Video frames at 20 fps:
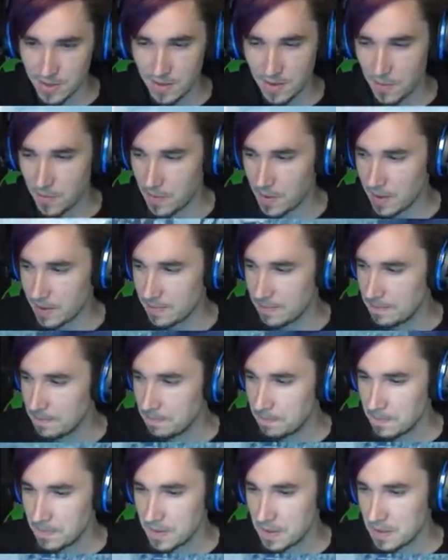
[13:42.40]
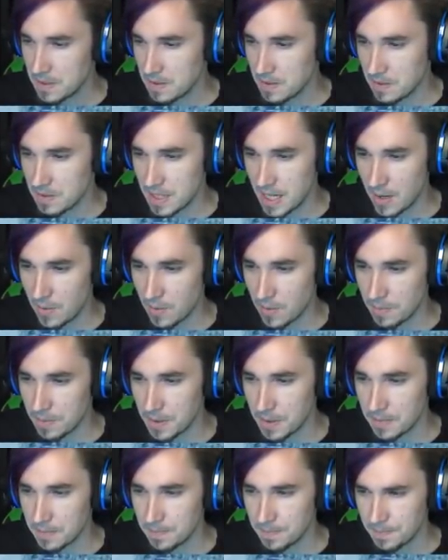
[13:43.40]
I don't know why. Little tower up
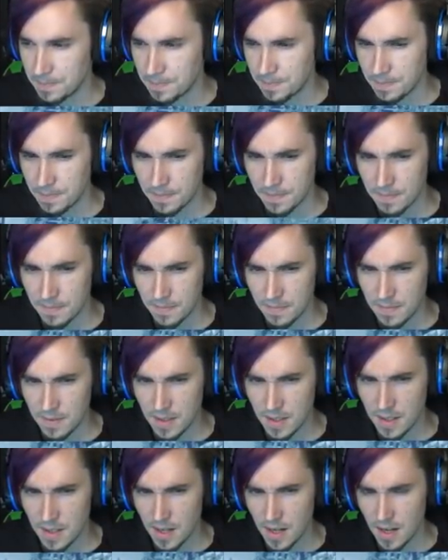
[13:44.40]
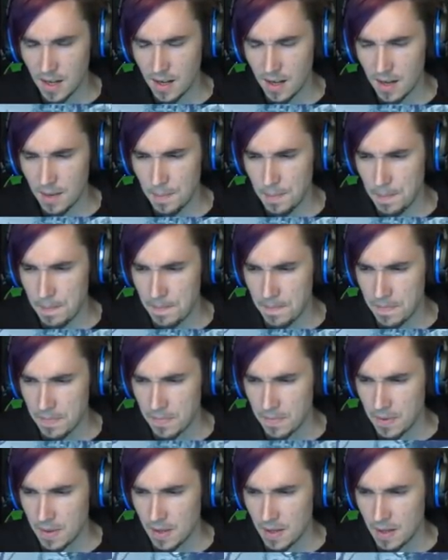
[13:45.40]
there. Um
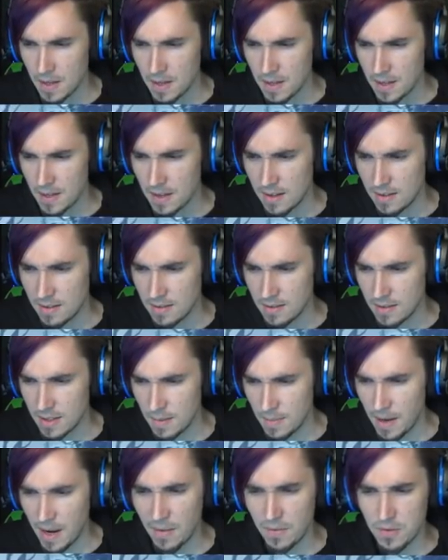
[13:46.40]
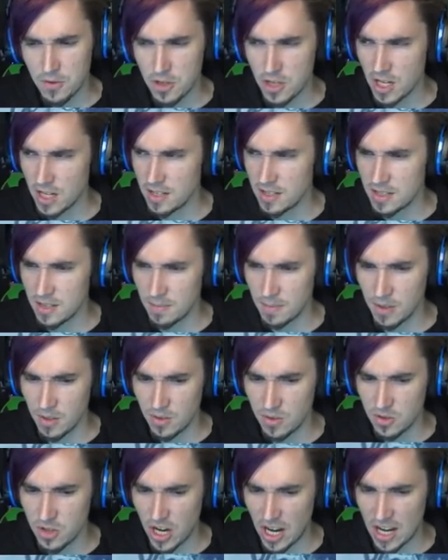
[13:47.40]
They may have done some
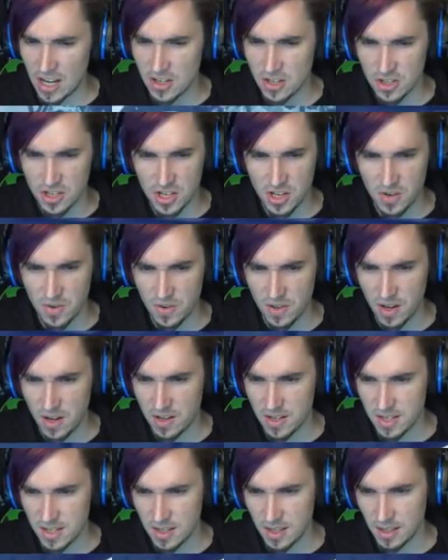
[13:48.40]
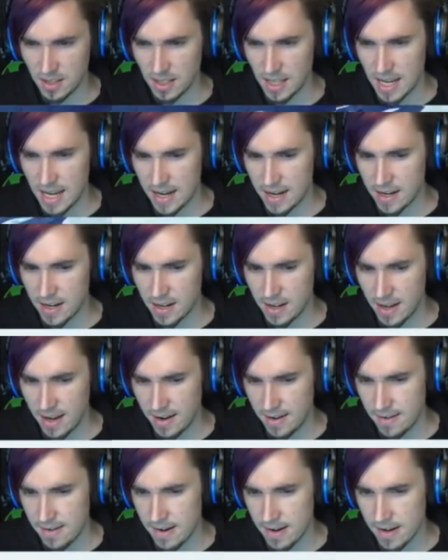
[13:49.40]
little changes here and there to the lake
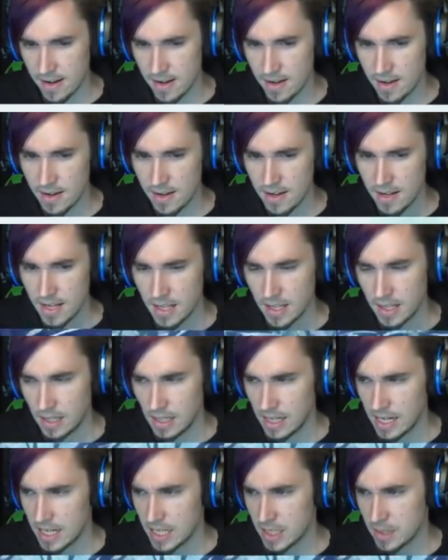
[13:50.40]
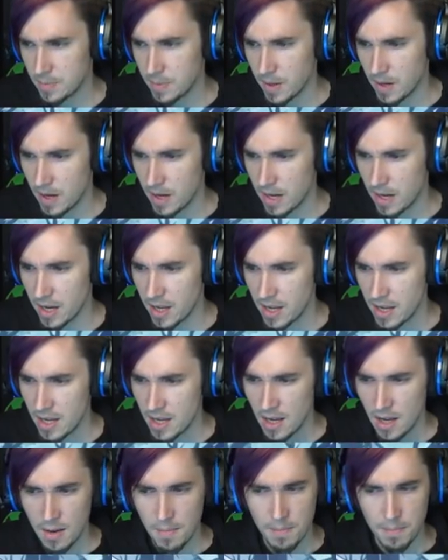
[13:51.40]
area. The lake spawn.
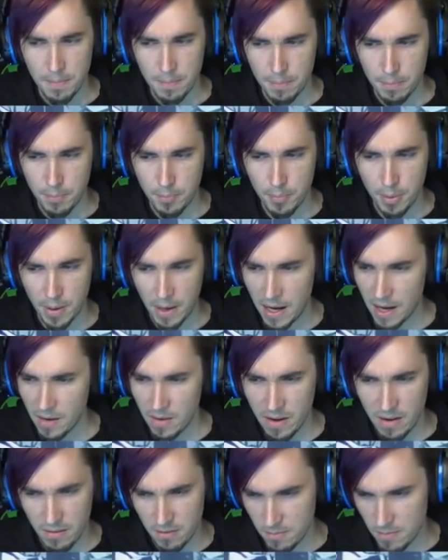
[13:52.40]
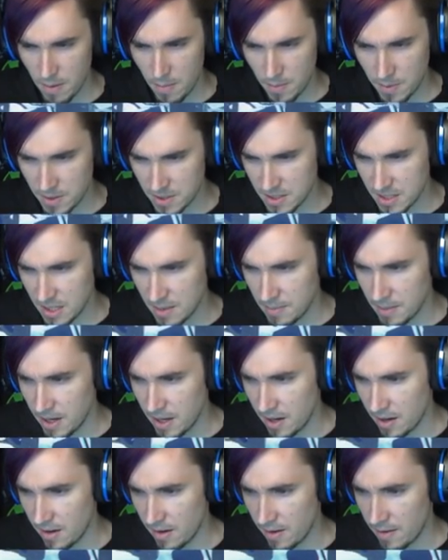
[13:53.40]
But I don't ever remember this thing
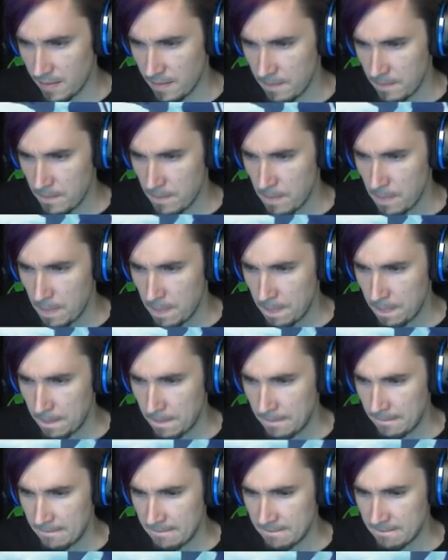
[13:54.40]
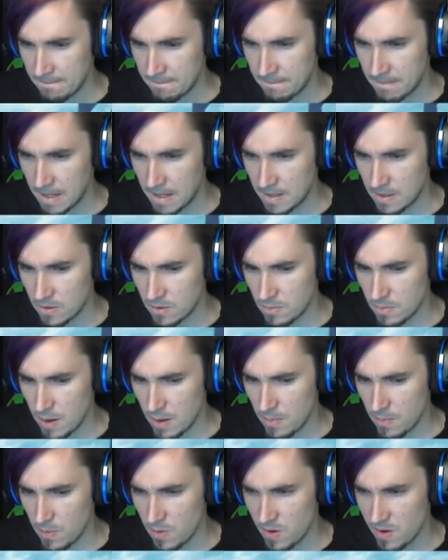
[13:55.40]
being here. I don't
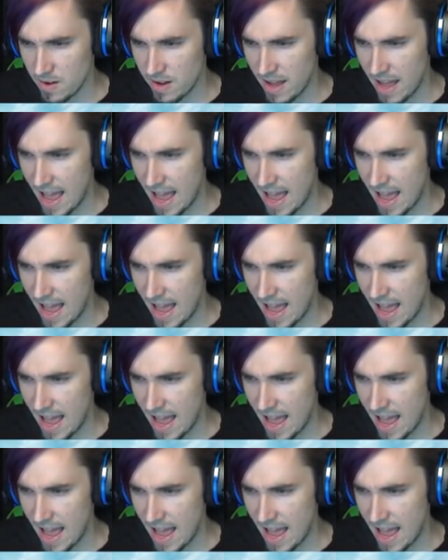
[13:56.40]
remember